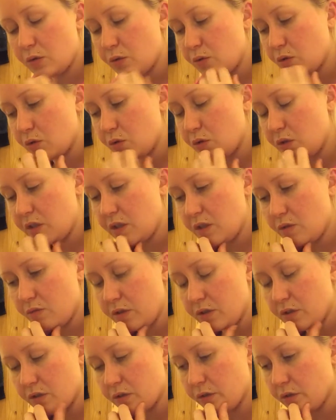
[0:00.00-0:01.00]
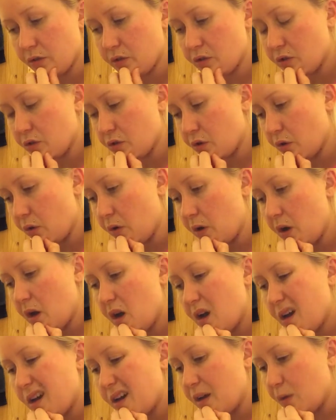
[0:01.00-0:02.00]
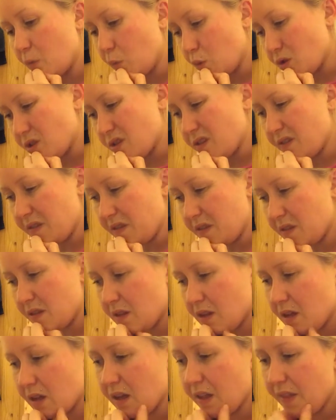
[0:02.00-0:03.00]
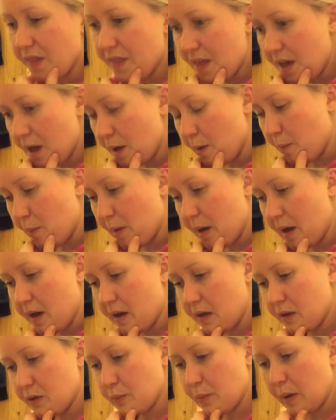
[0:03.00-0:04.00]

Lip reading: see the results, so it wasn't that bad.